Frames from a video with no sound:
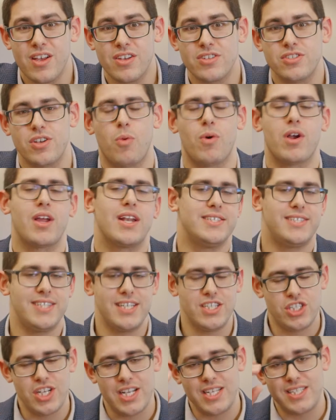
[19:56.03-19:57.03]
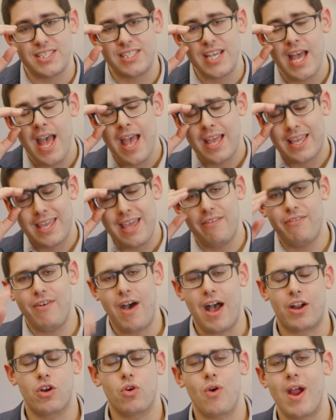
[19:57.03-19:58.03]
So we're going to see Jesus give
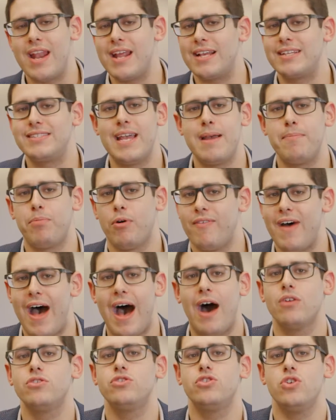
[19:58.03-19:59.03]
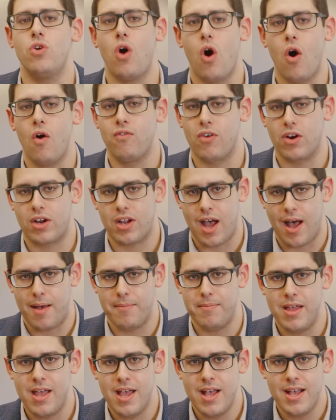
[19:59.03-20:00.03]
a great example of how to
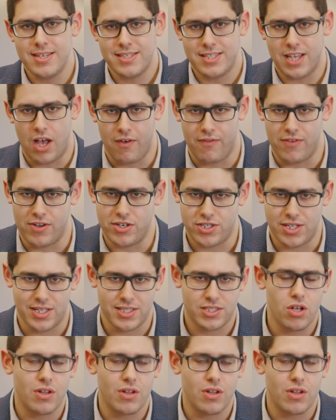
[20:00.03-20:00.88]
overcome selfishness.